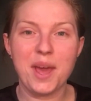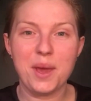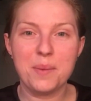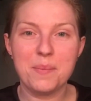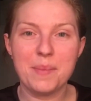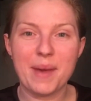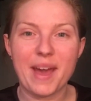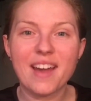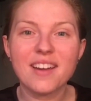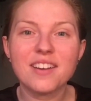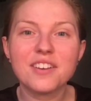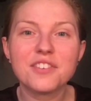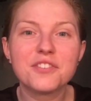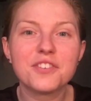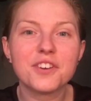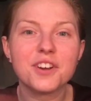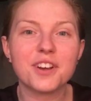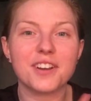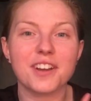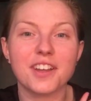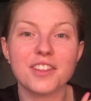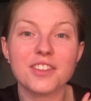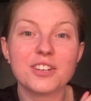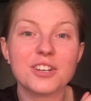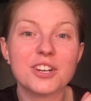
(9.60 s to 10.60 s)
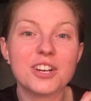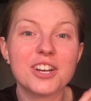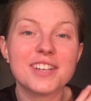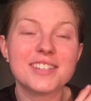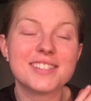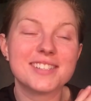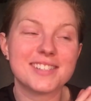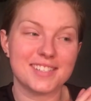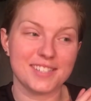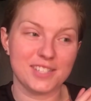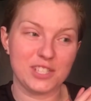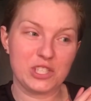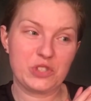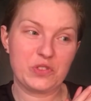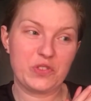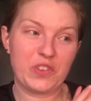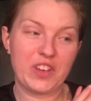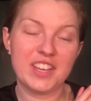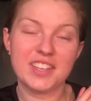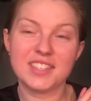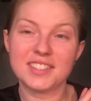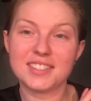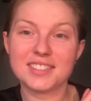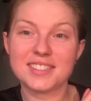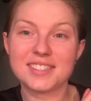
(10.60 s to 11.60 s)
am back for another Stitch
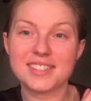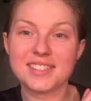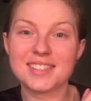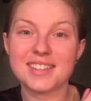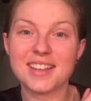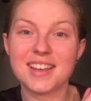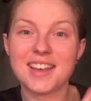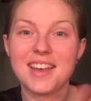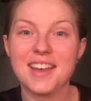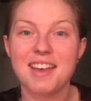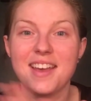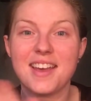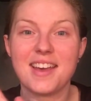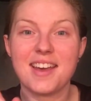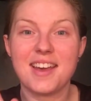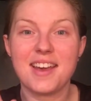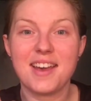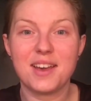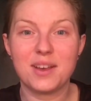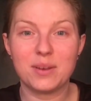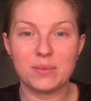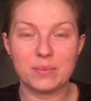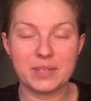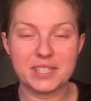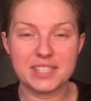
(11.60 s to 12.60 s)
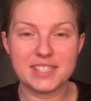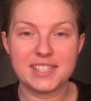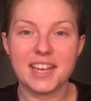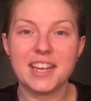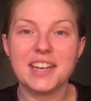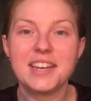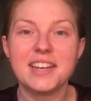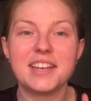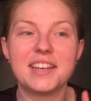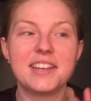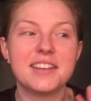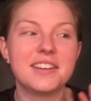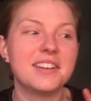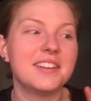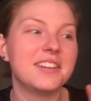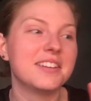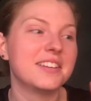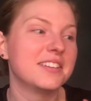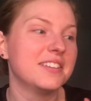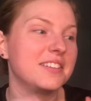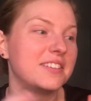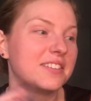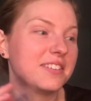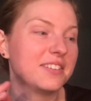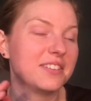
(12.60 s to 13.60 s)
Fix. I'm excited.
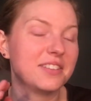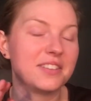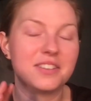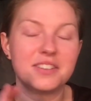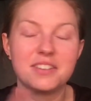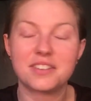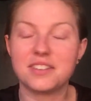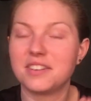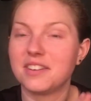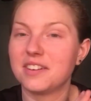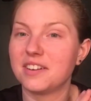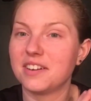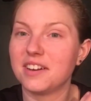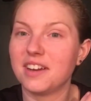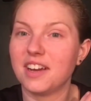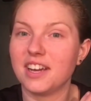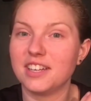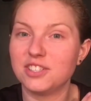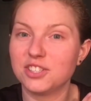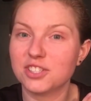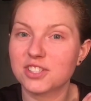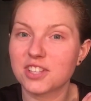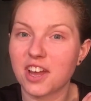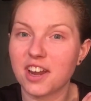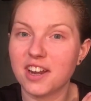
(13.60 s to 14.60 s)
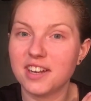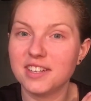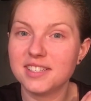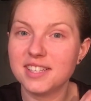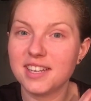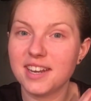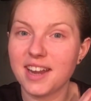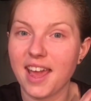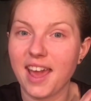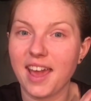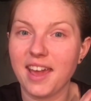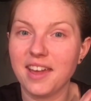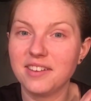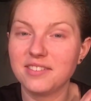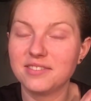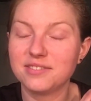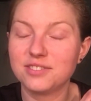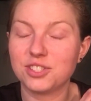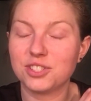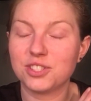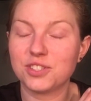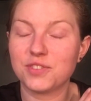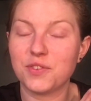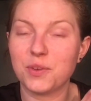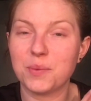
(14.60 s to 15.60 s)
I just got it today,
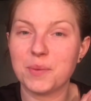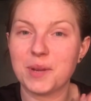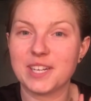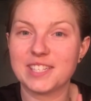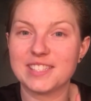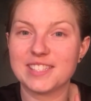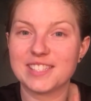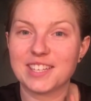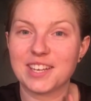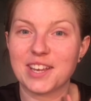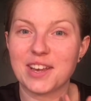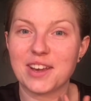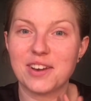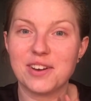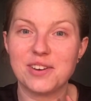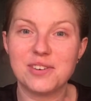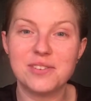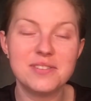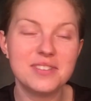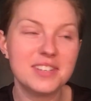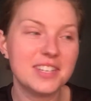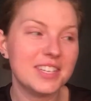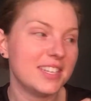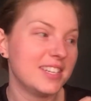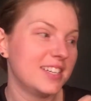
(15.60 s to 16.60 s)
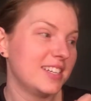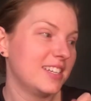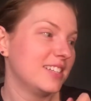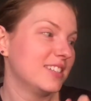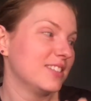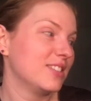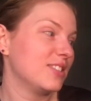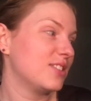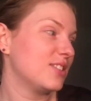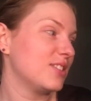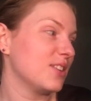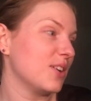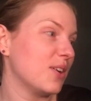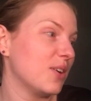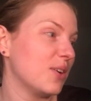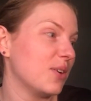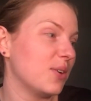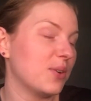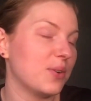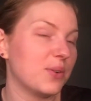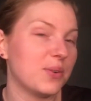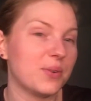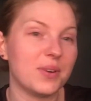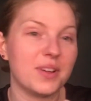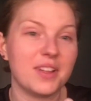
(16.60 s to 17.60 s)
just a few minutes ago.
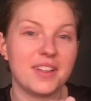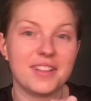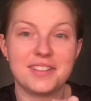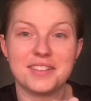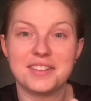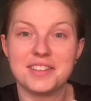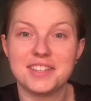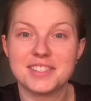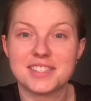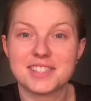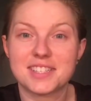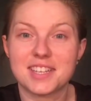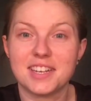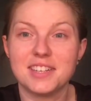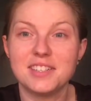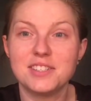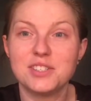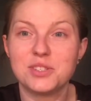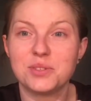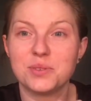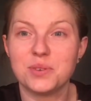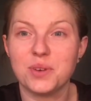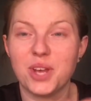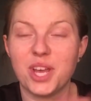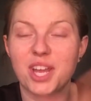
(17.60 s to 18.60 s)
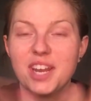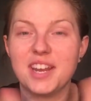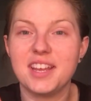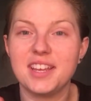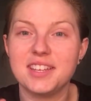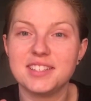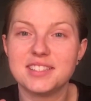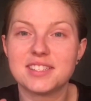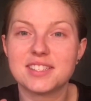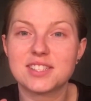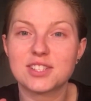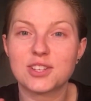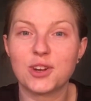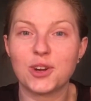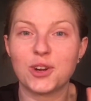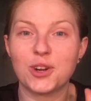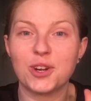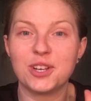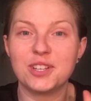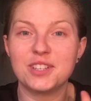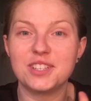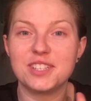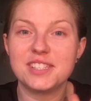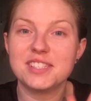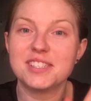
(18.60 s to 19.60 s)
So let's get into it. It's
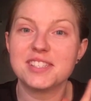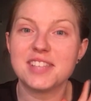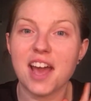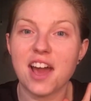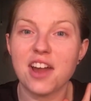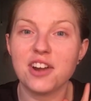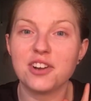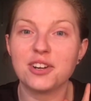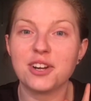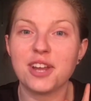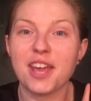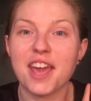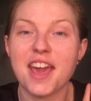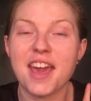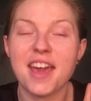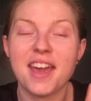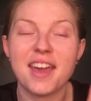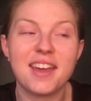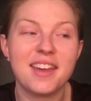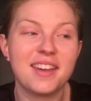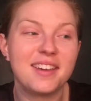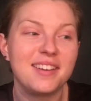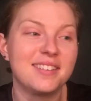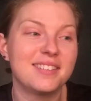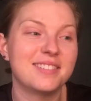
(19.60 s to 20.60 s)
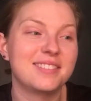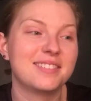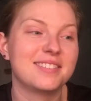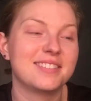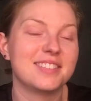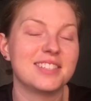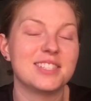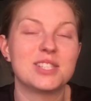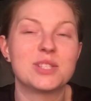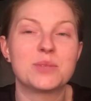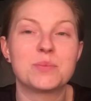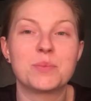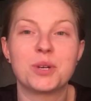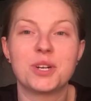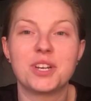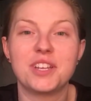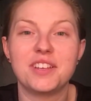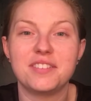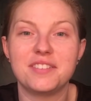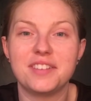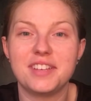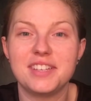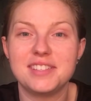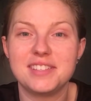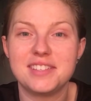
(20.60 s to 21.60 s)
currently Saturday. It's a
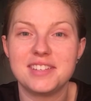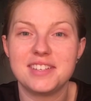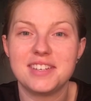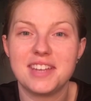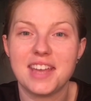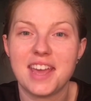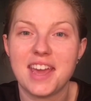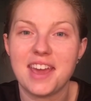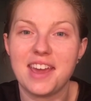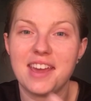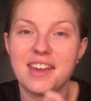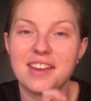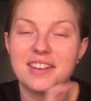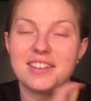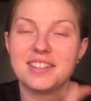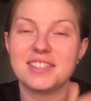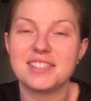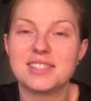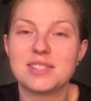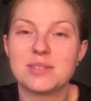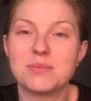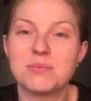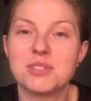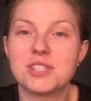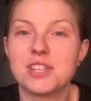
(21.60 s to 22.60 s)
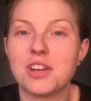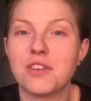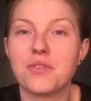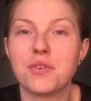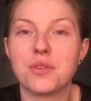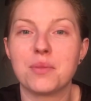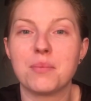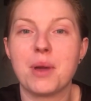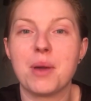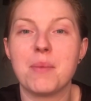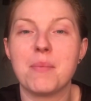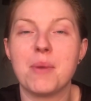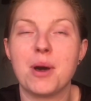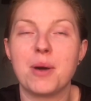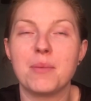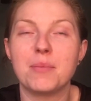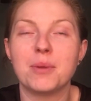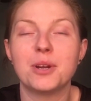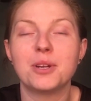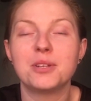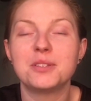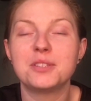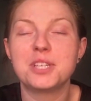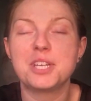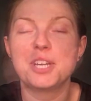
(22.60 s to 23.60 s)
pretty lazy day. I did some stuff with my mom
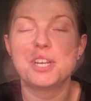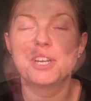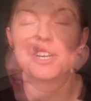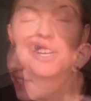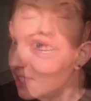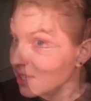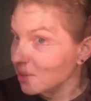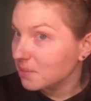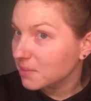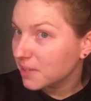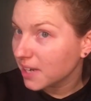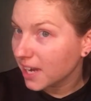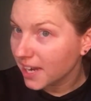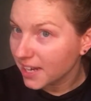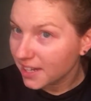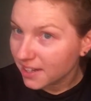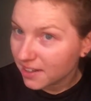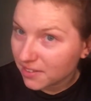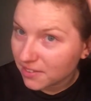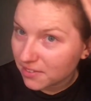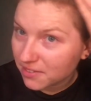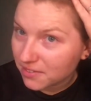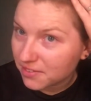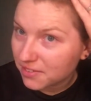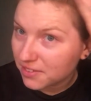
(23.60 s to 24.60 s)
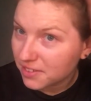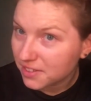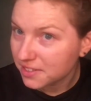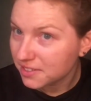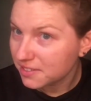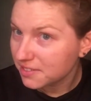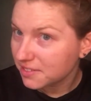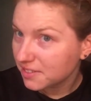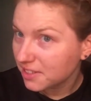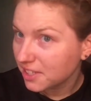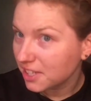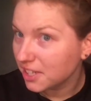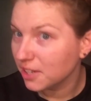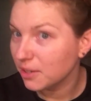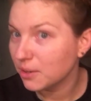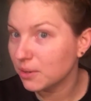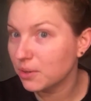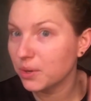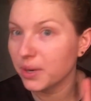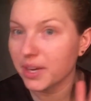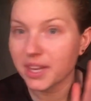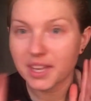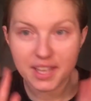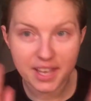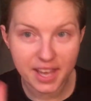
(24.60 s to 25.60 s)
earlier. Some kind of, you know,
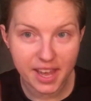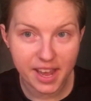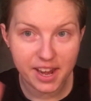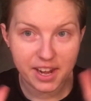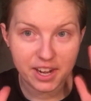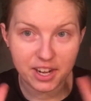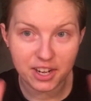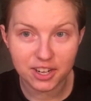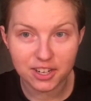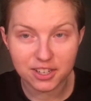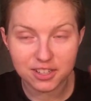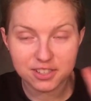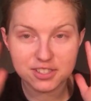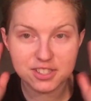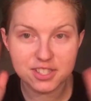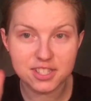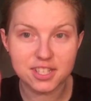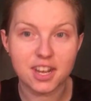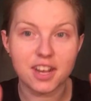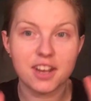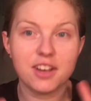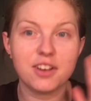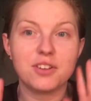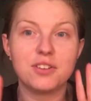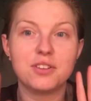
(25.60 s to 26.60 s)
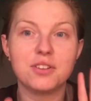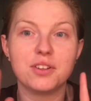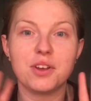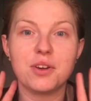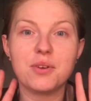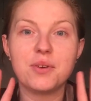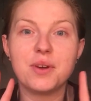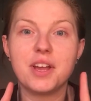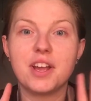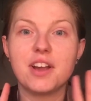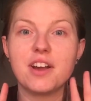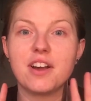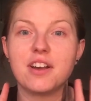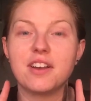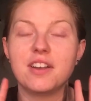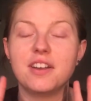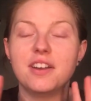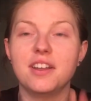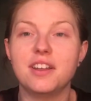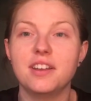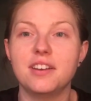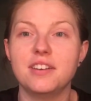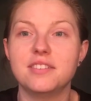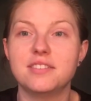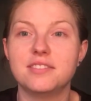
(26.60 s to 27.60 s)
quick hairstyle going on
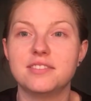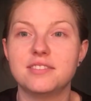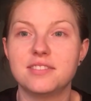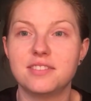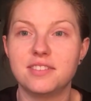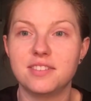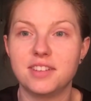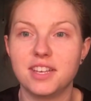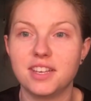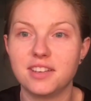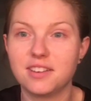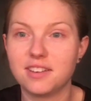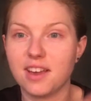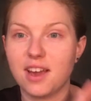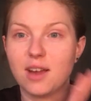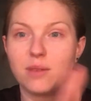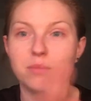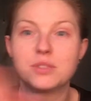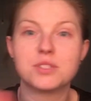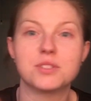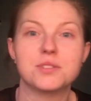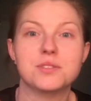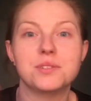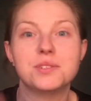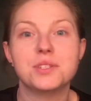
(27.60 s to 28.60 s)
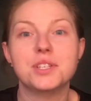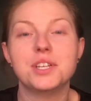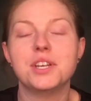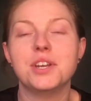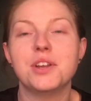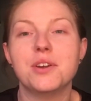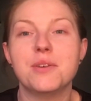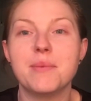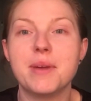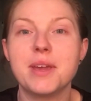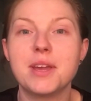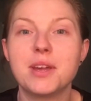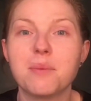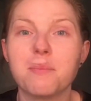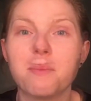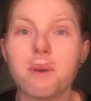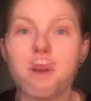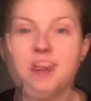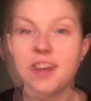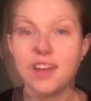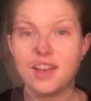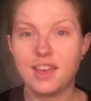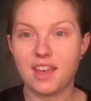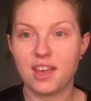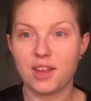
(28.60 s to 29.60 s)
and like absolutely no makeup
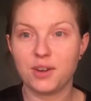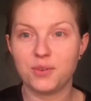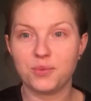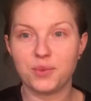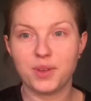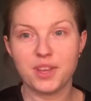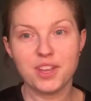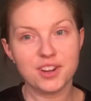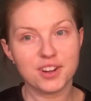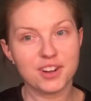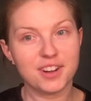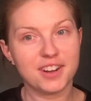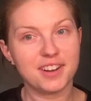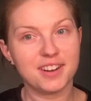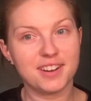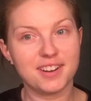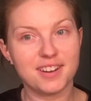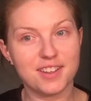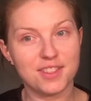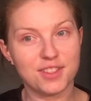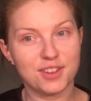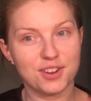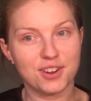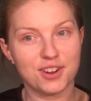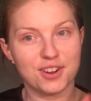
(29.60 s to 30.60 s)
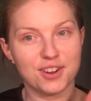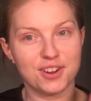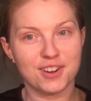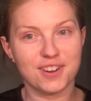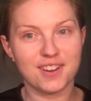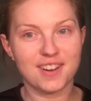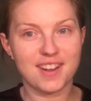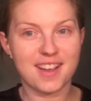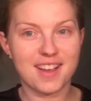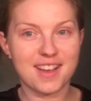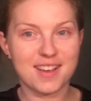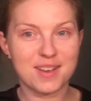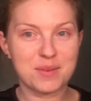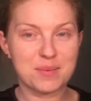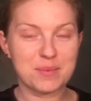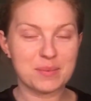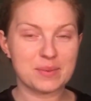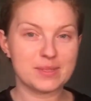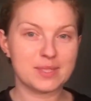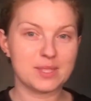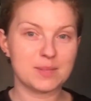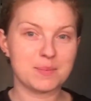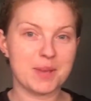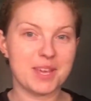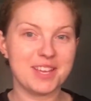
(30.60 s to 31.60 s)
on. And we are in another
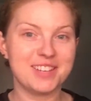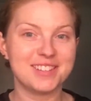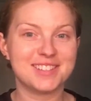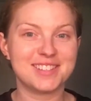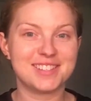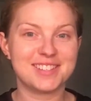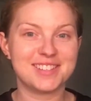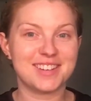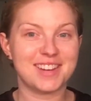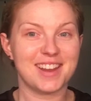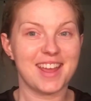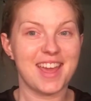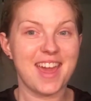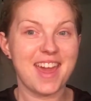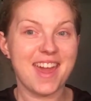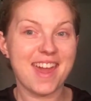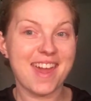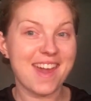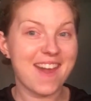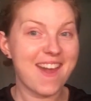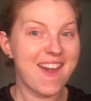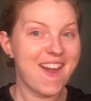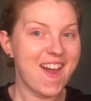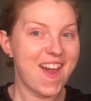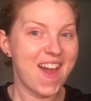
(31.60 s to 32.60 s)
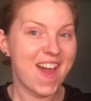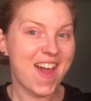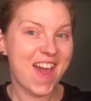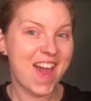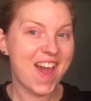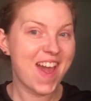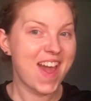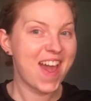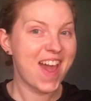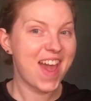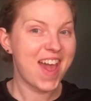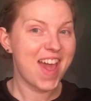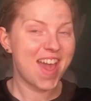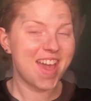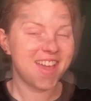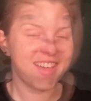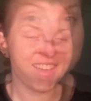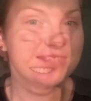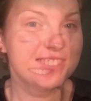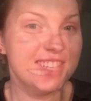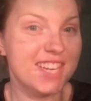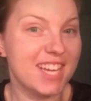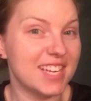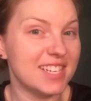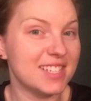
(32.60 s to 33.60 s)
space today.
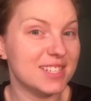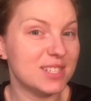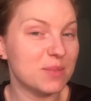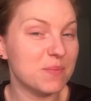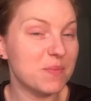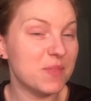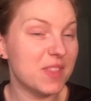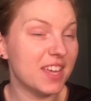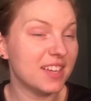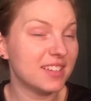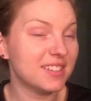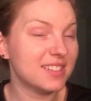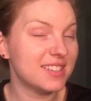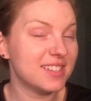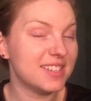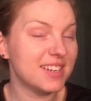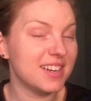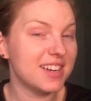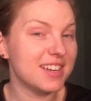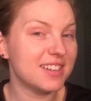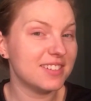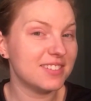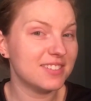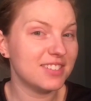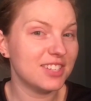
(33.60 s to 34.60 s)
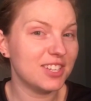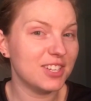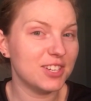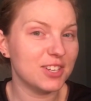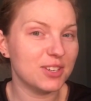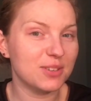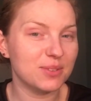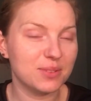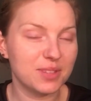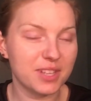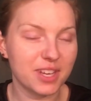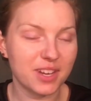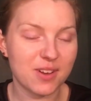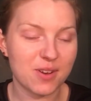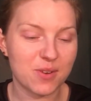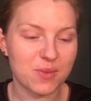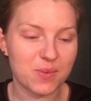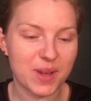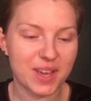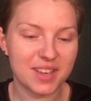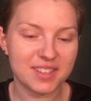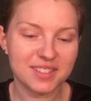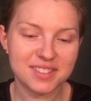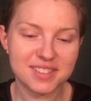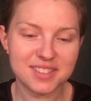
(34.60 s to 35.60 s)
Getting some things done, you know, like
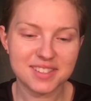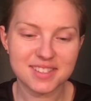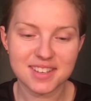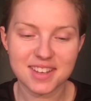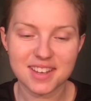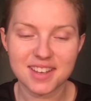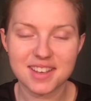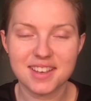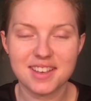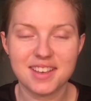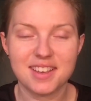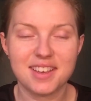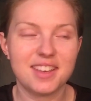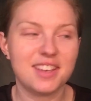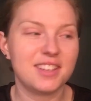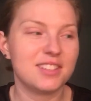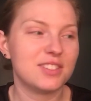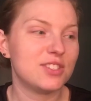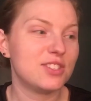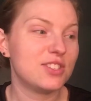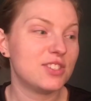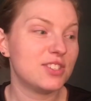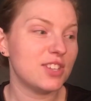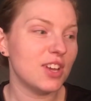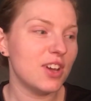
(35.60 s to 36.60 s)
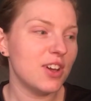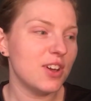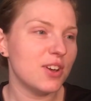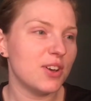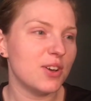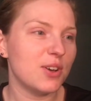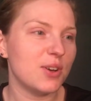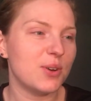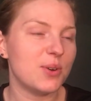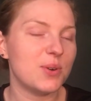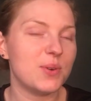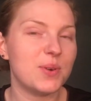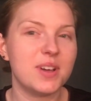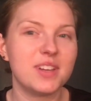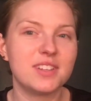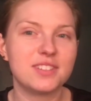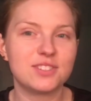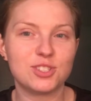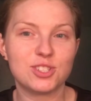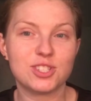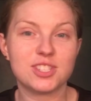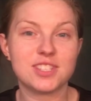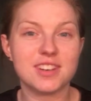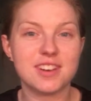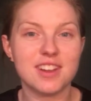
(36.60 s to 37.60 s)
always. So
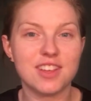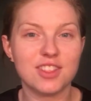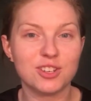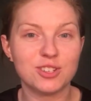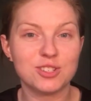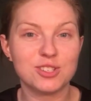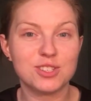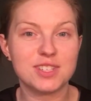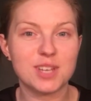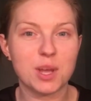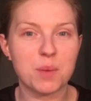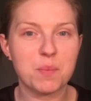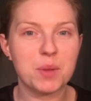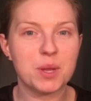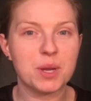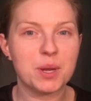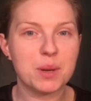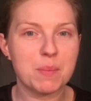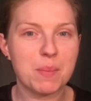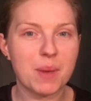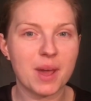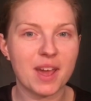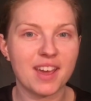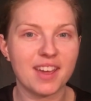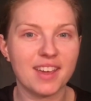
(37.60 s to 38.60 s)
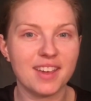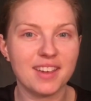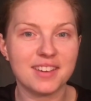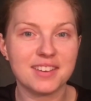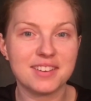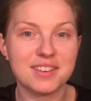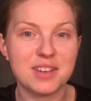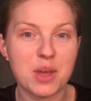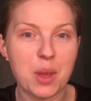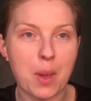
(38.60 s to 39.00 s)
just another step into my